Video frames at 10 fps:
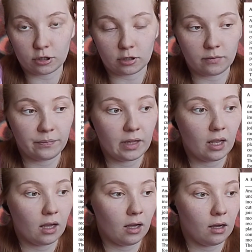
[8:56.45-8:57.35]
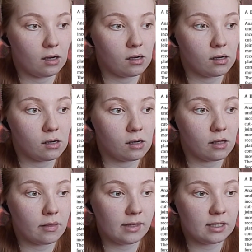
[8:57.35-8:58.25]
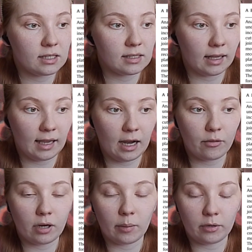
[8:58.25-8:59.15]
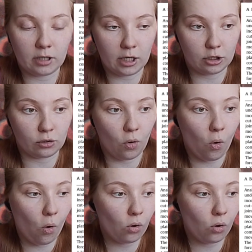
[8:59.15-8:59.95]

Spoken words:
and under the 10-10 and 10-50 conditions